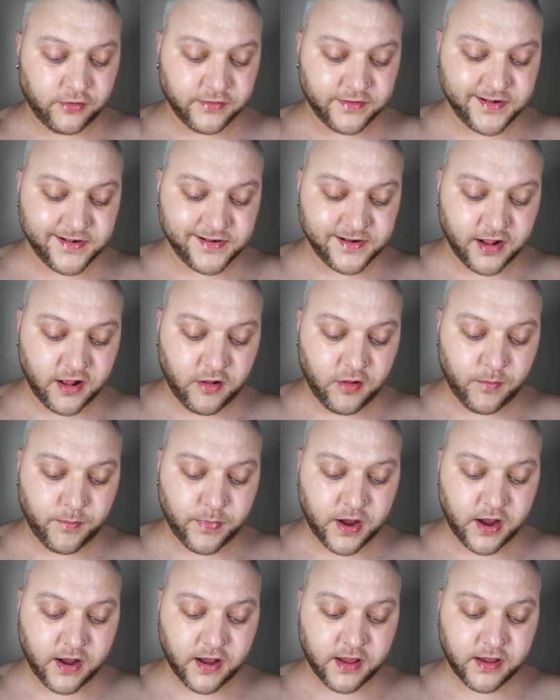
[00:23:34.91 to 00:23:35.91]
gel
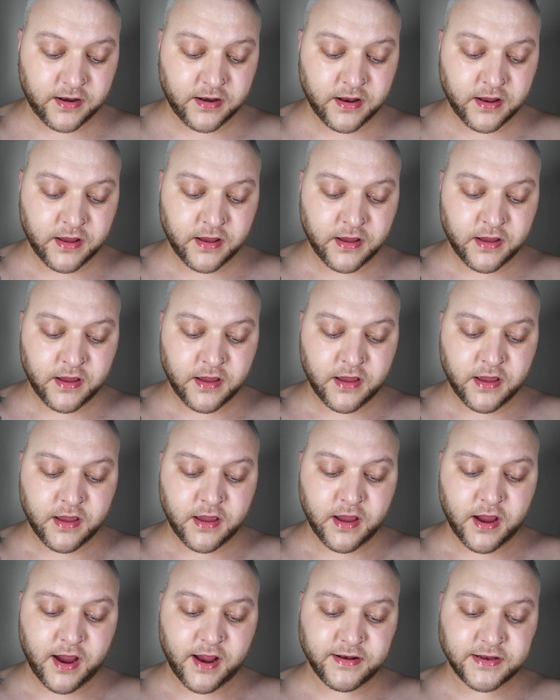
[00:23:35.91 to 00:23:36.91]
pot.
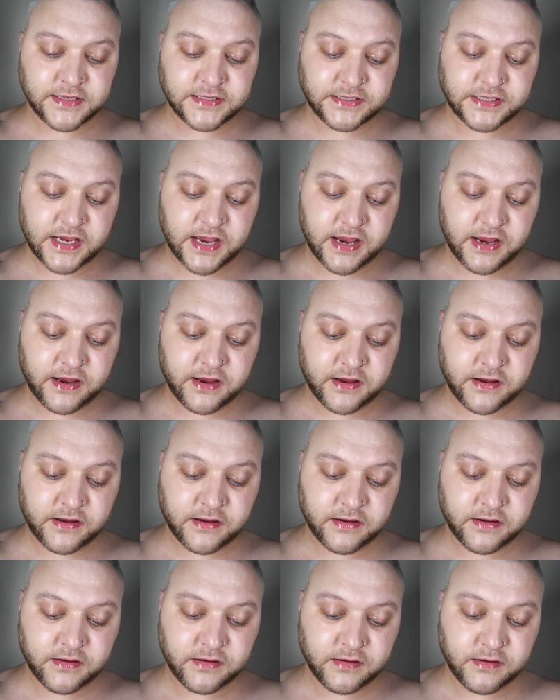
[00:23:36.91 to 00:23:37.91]
I just take
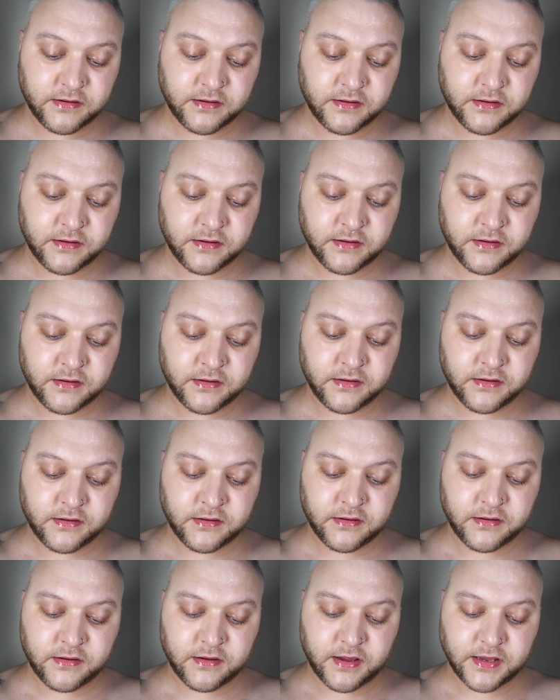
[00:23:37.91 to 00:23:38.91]

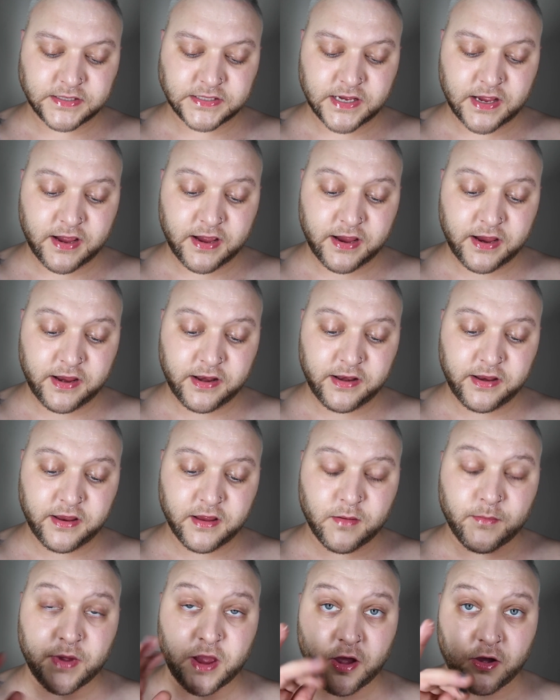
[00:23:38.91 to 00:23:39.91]
a tiny
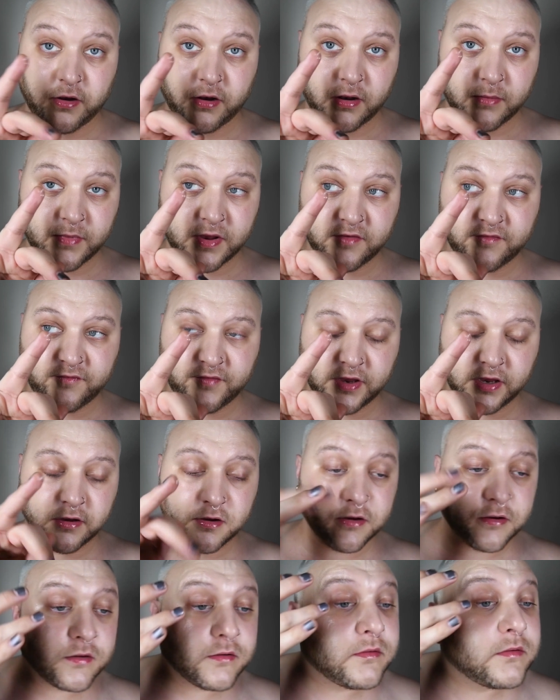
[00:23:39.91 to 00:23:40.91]
amount on my
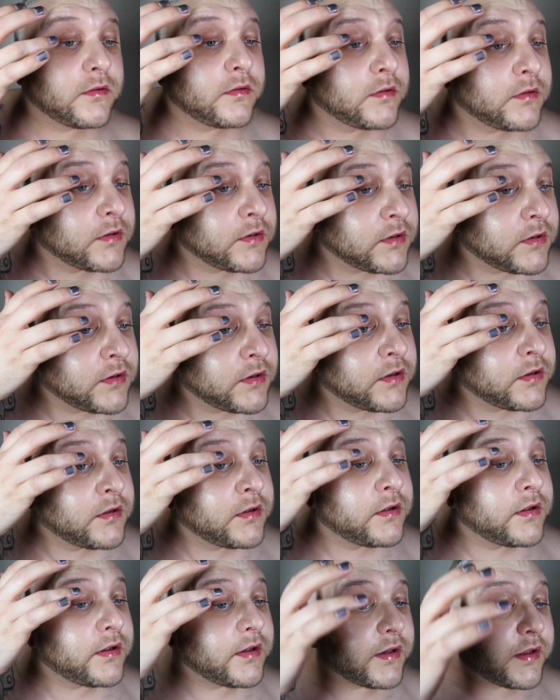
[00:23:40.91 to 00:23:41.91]
finger,
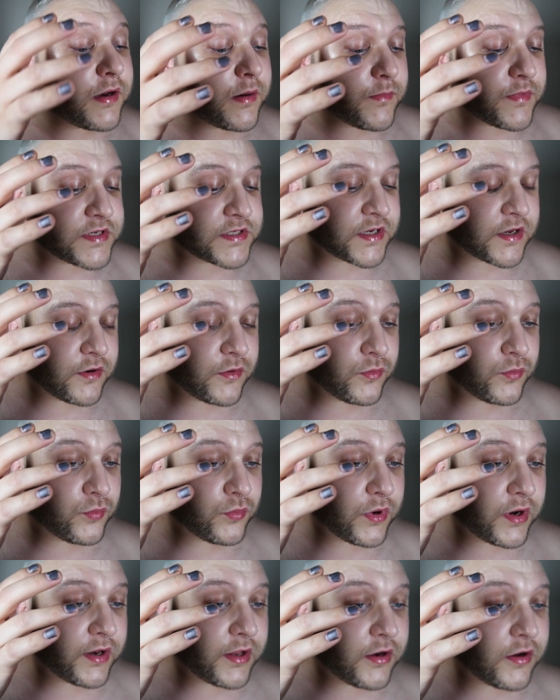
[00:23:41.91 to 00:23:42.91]
and I'm just going to
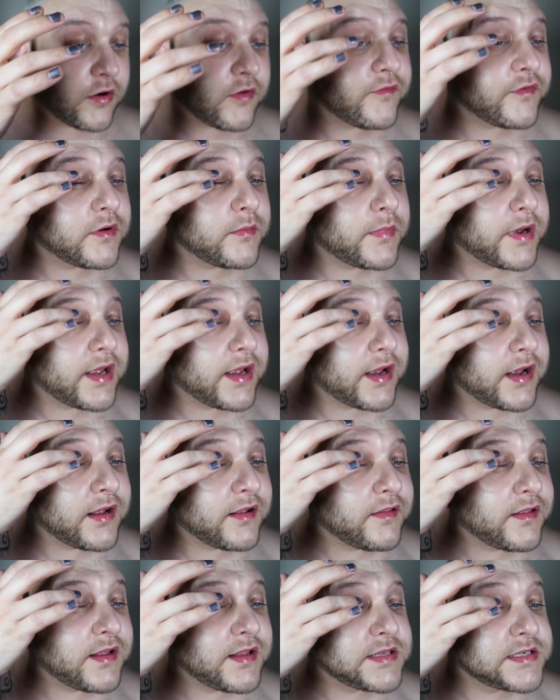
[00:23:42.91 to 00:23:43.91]
run it over my
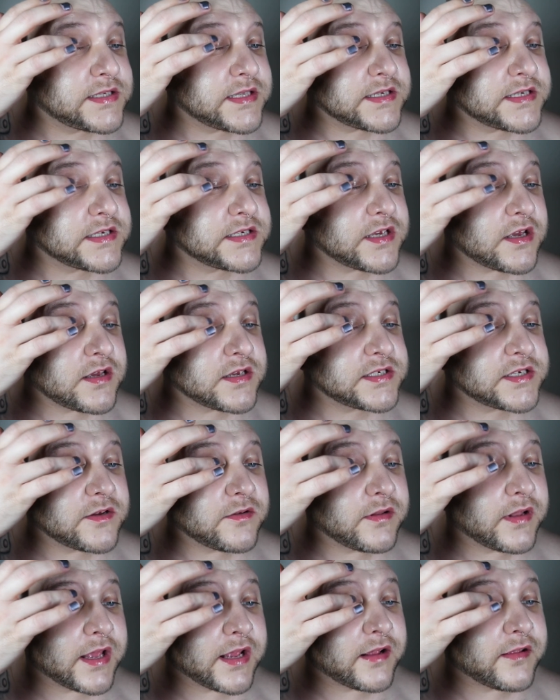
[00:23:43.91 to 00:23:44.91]
eyelids. This is also
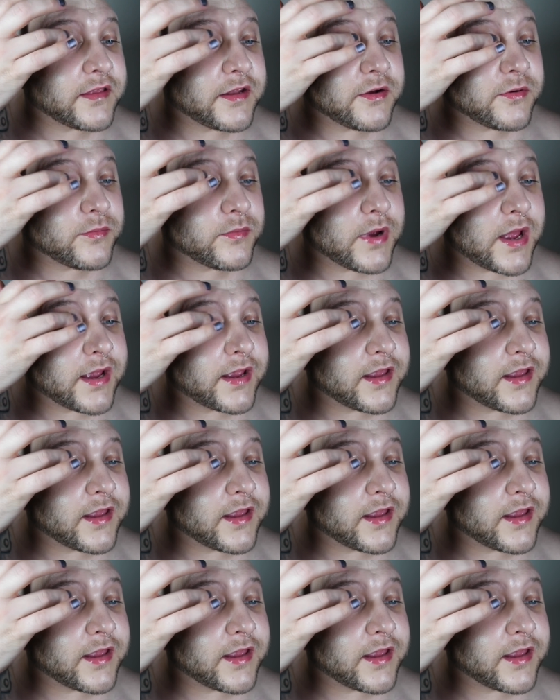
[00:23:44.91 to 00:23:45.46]
likely to wreck